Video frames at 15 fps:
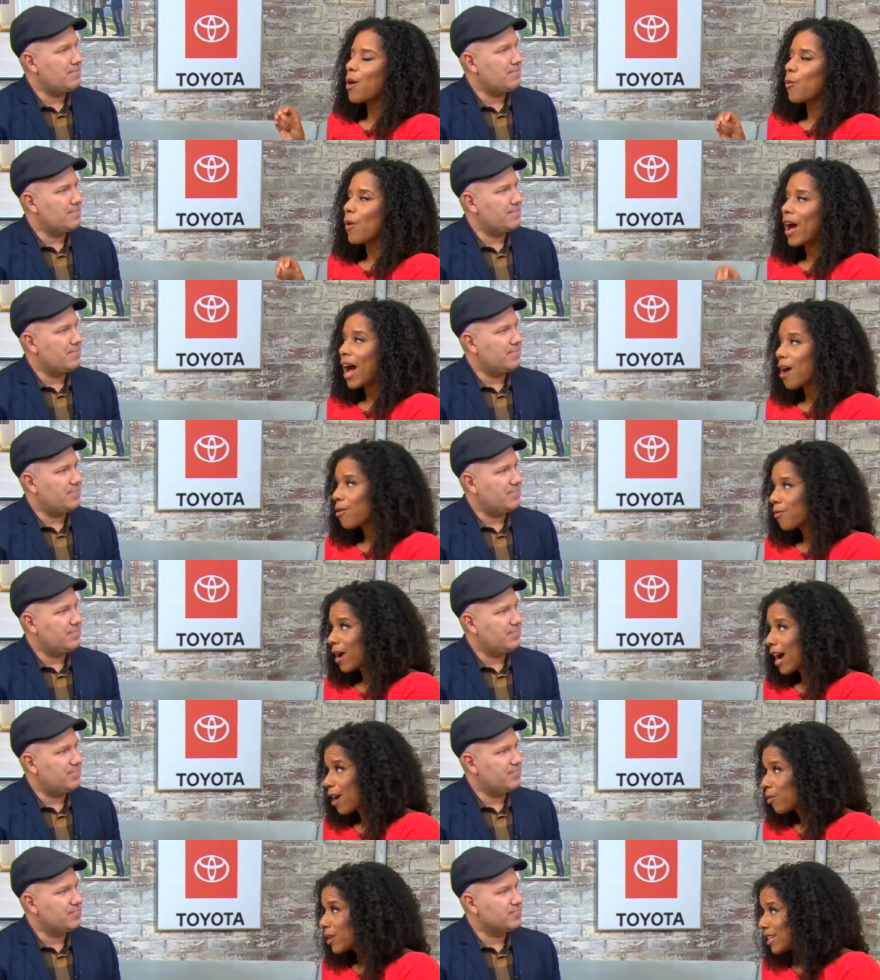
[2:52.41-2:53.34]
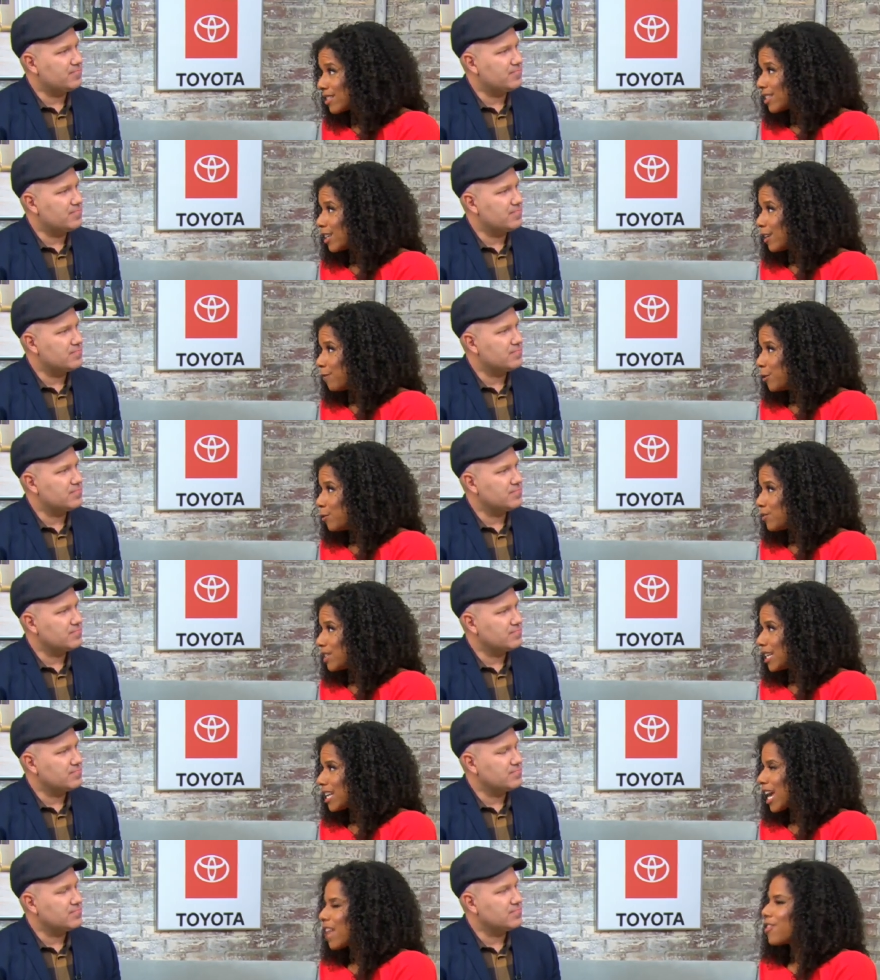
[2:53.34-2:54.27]
Speaker 1: how how is it if you've seen
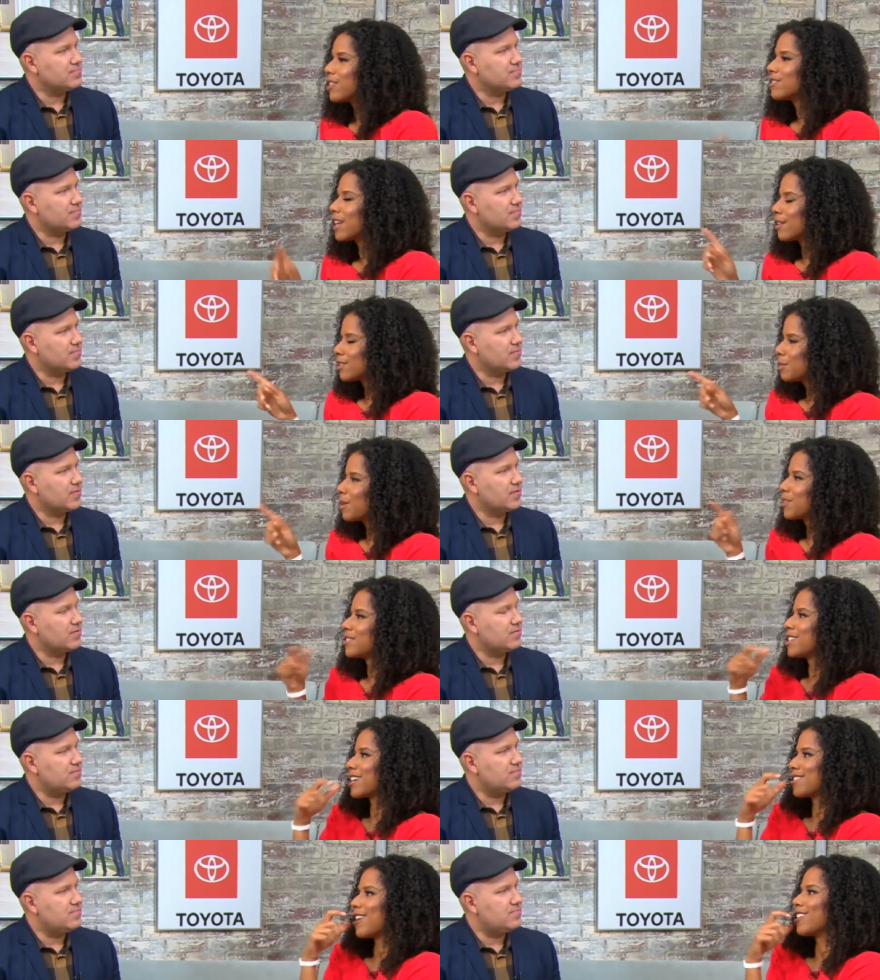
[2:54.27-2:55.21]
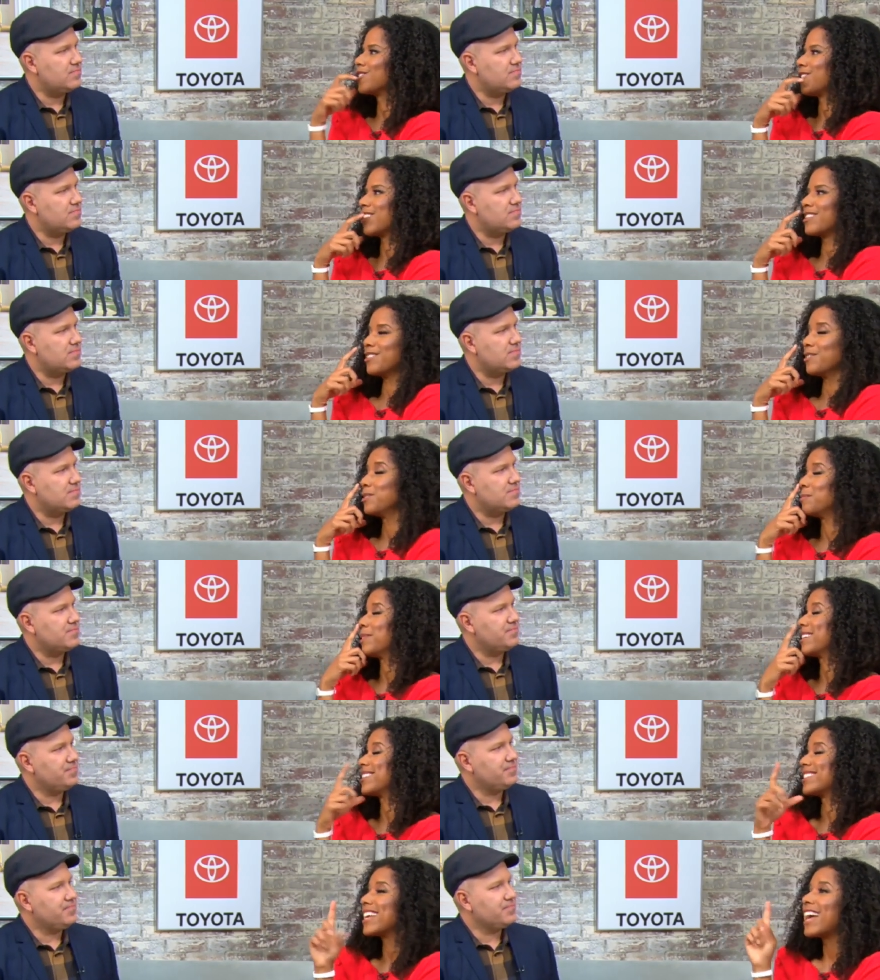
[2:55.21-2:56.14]
it? And then tell us about the technology that they use
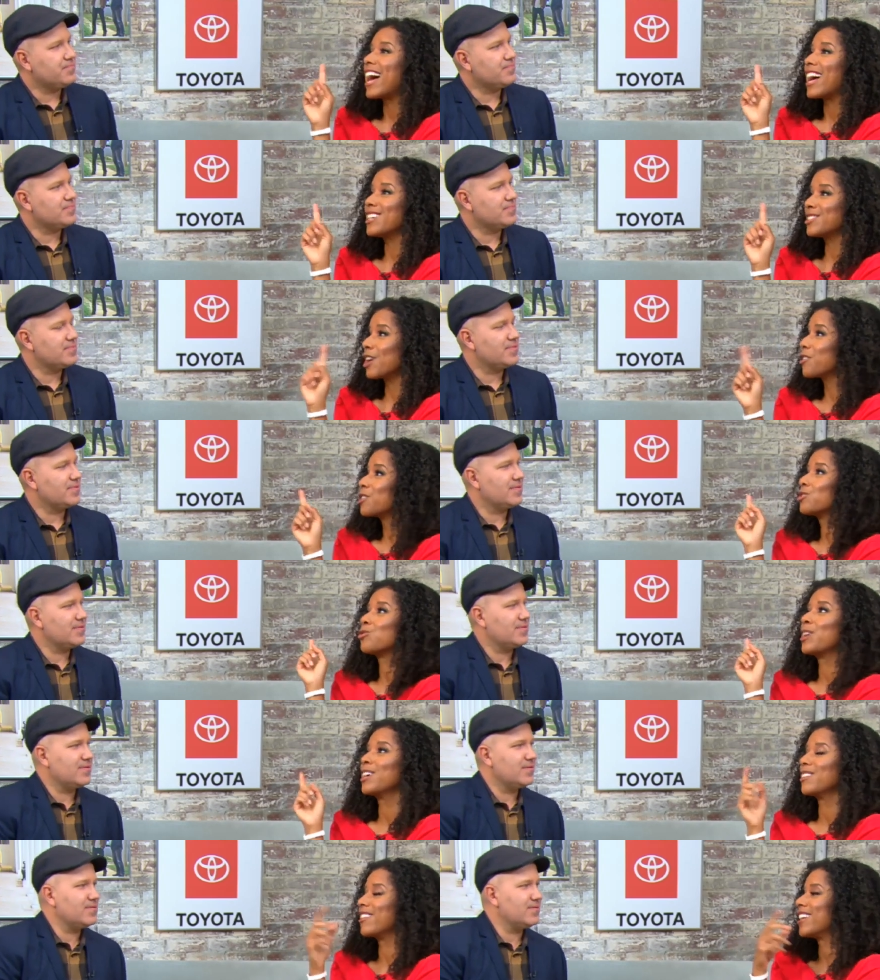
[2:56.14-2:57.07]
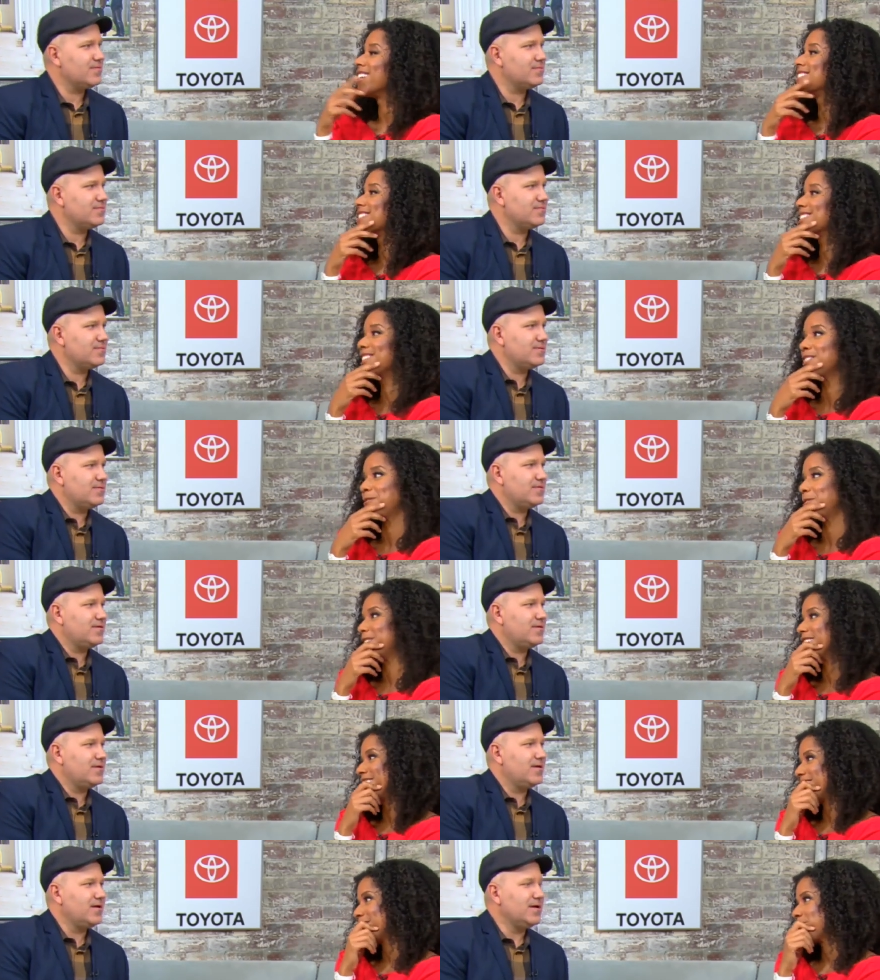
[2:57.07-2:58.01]
because I saw the trailer and it's a little
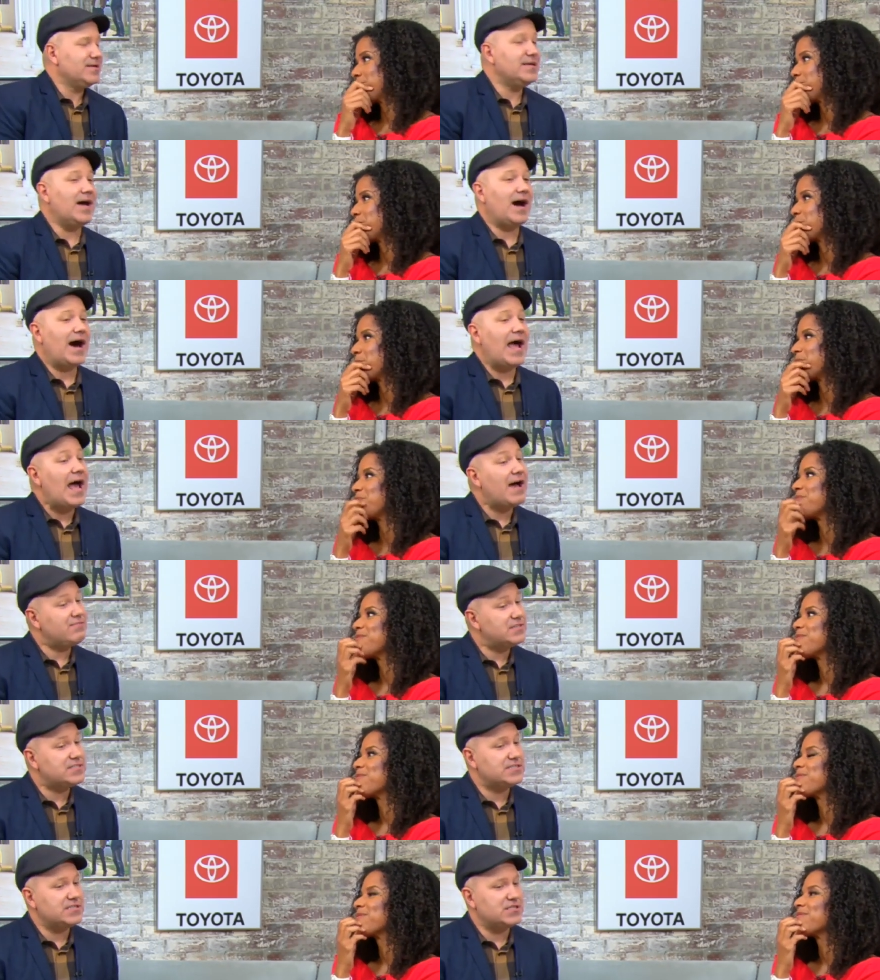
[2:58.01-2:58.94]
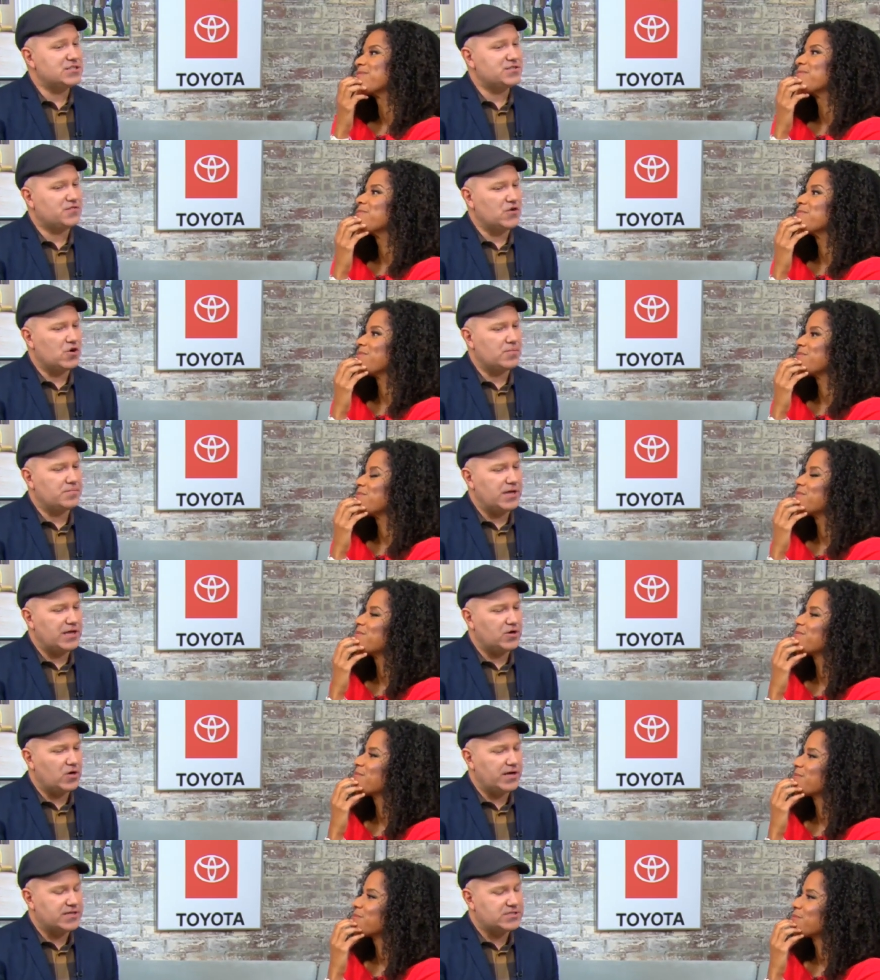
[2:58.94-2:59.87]
freaky.
Speaker 2: Yeah, I haven't seen this film.
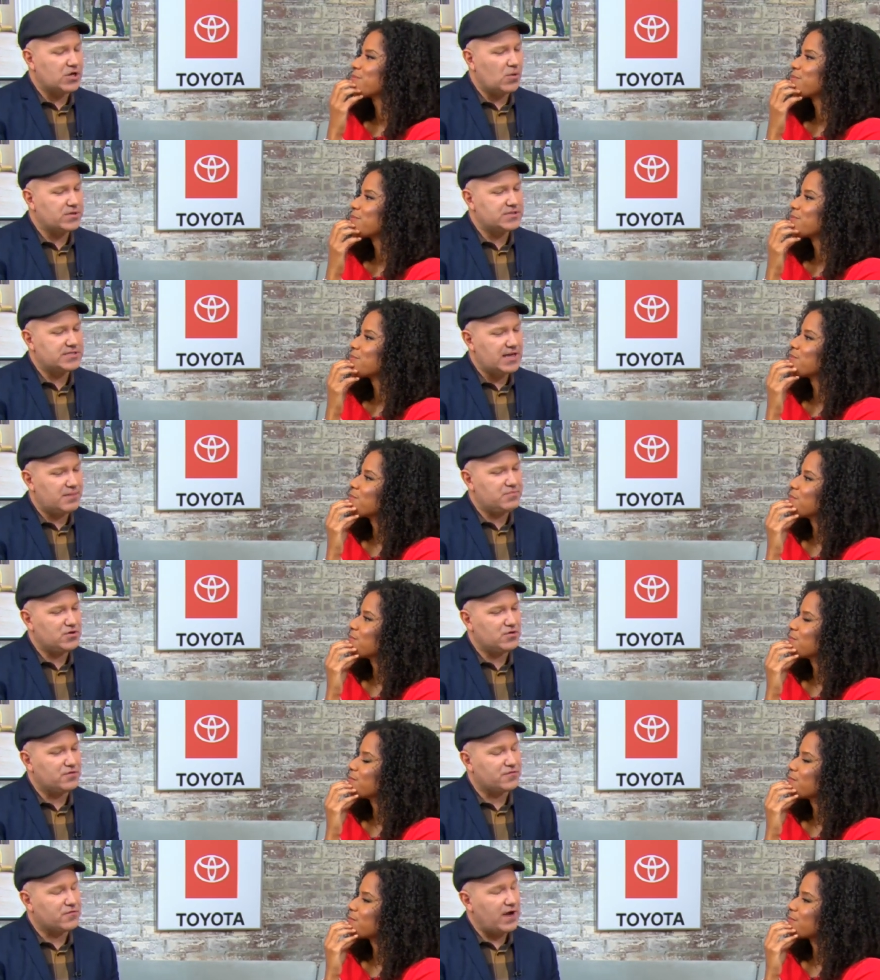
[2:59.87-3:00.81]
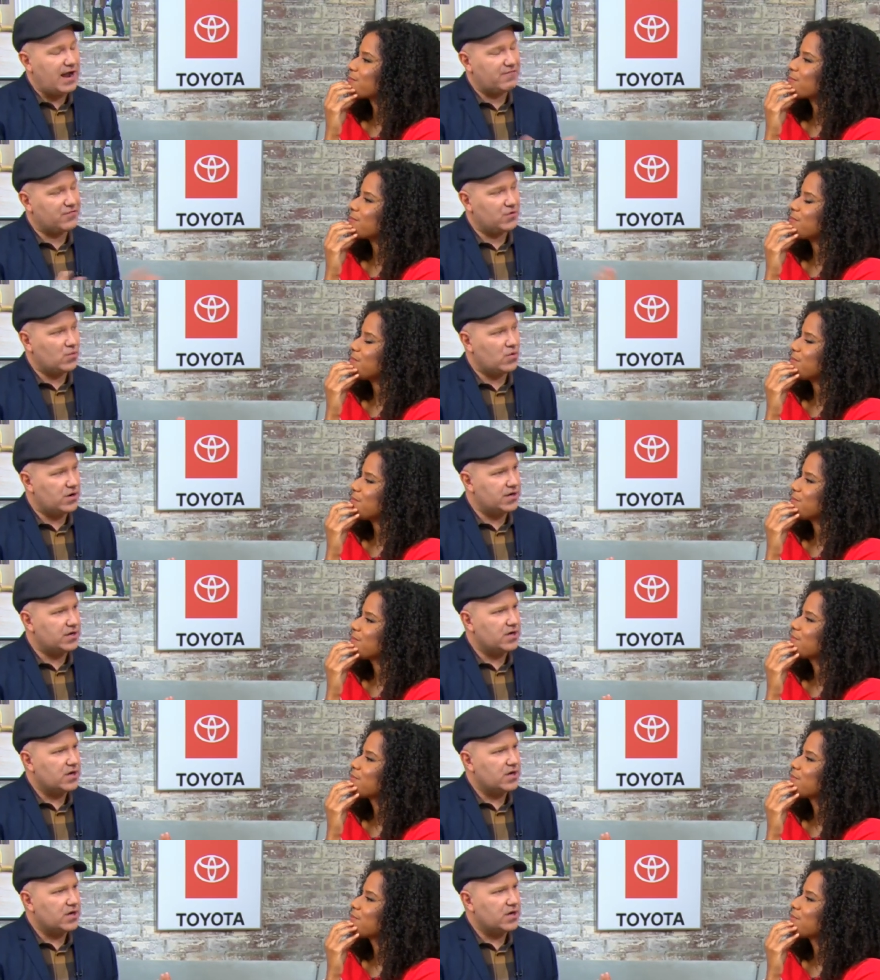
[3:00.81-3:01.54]
It'll, it's going to debut for everyone